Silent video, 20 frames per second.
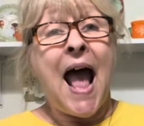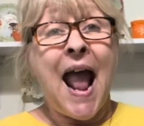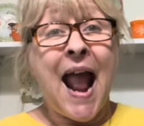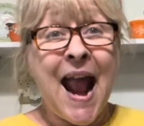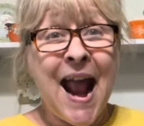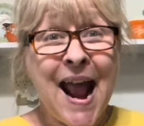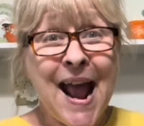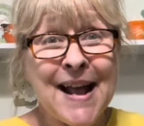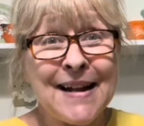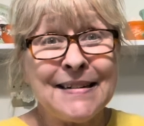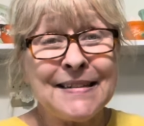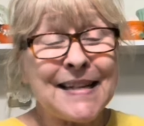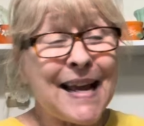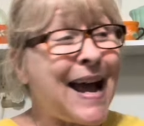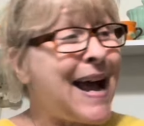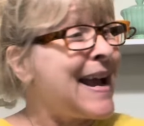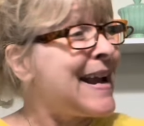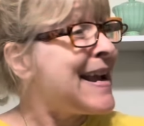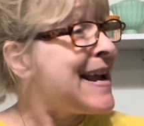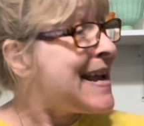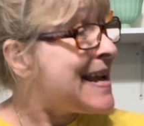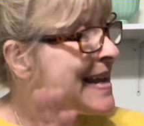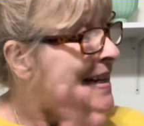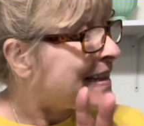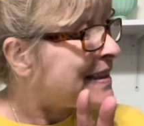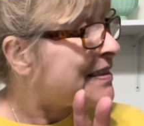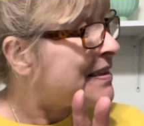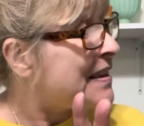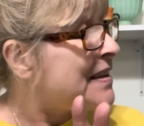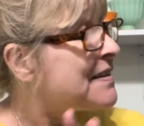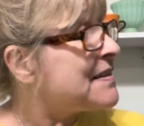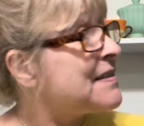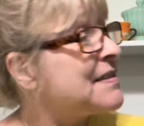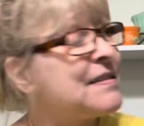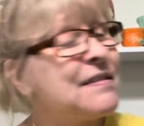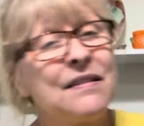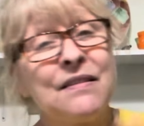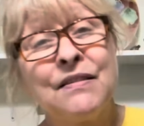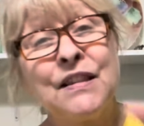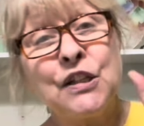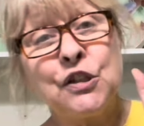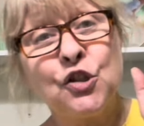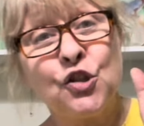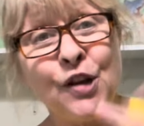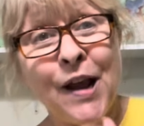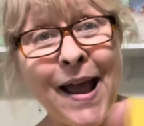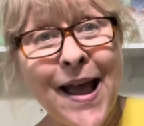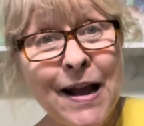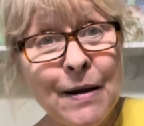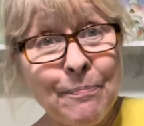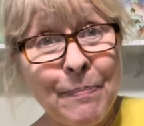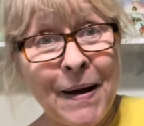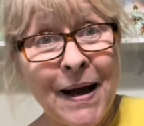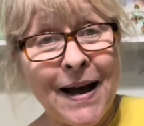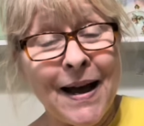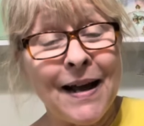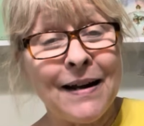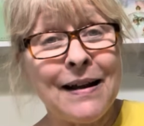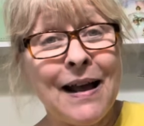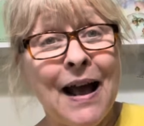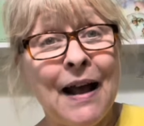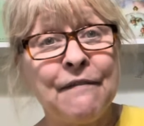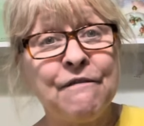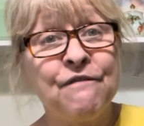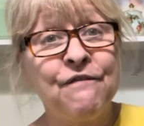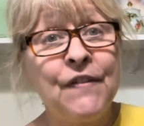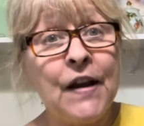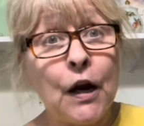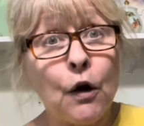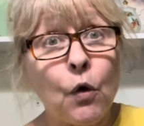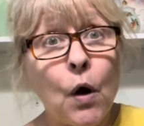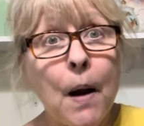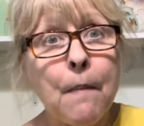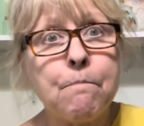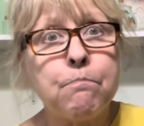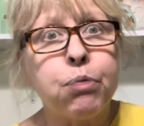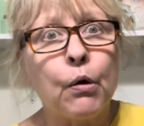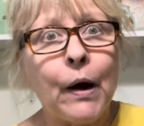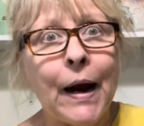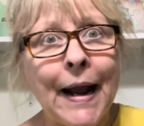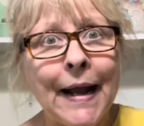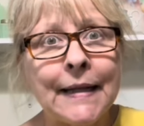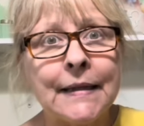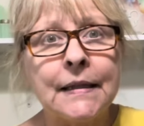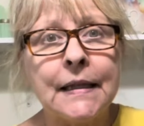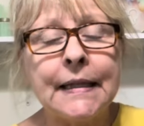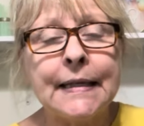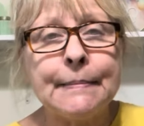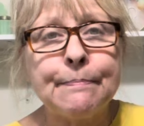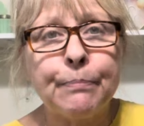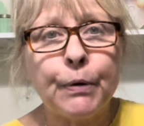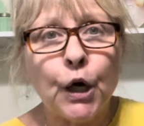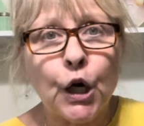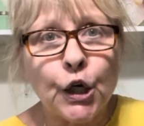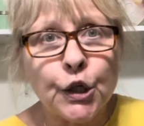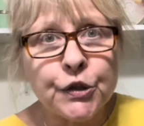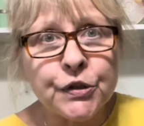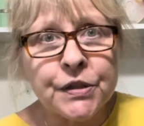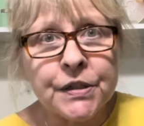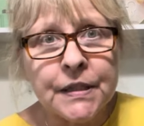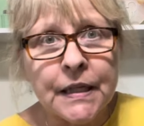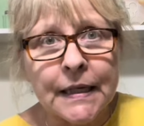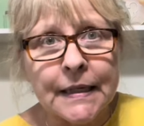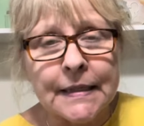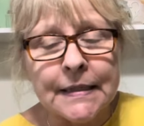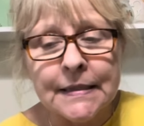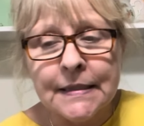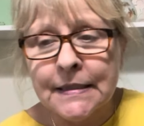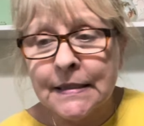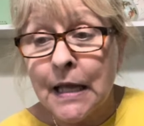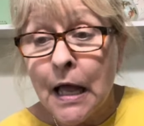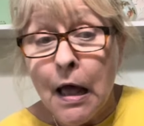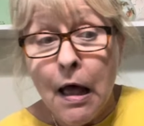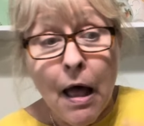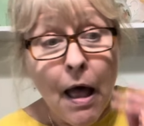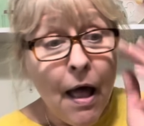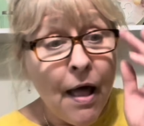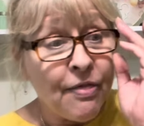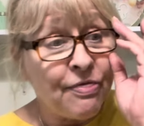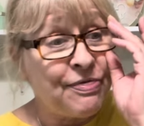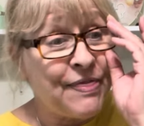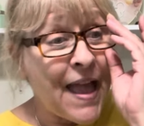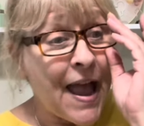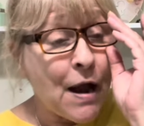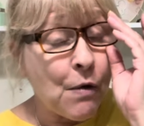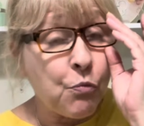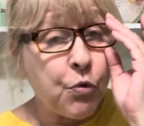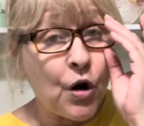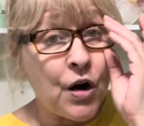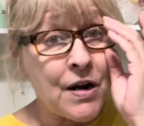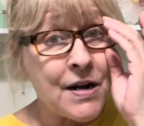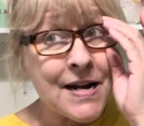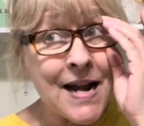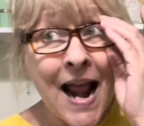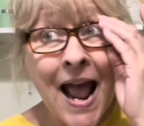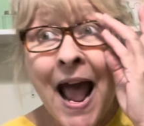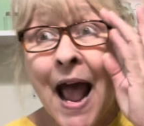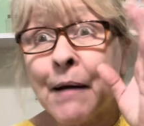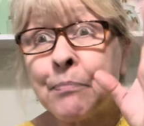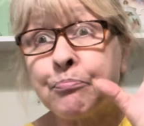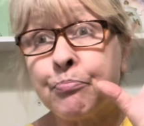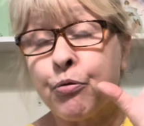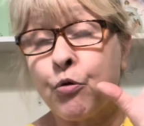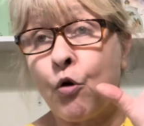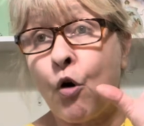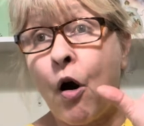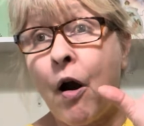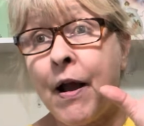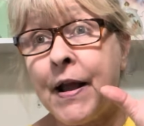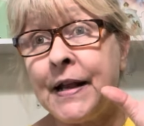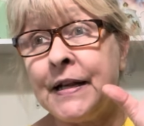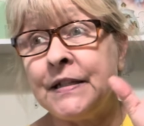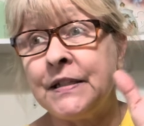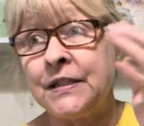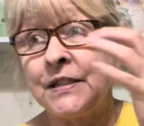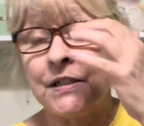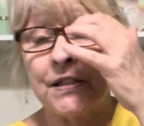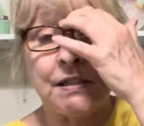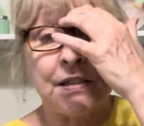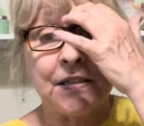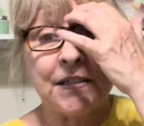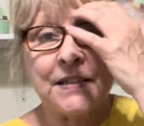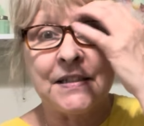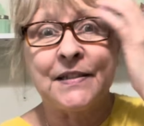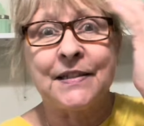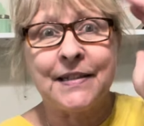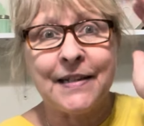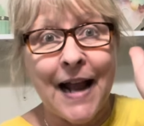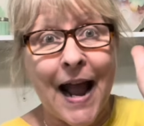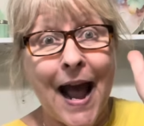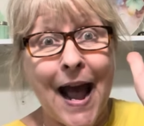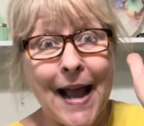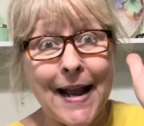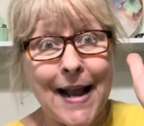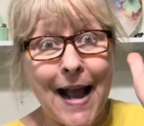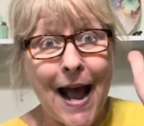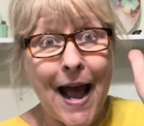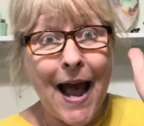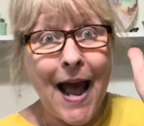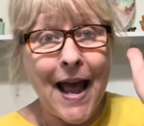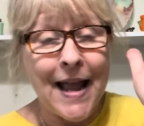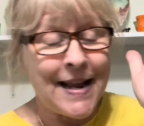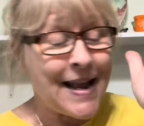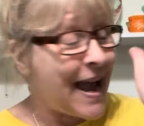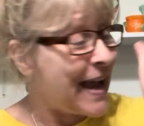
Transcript: And I hit the jackpot on Vera Bradley purses that were not priced sky high.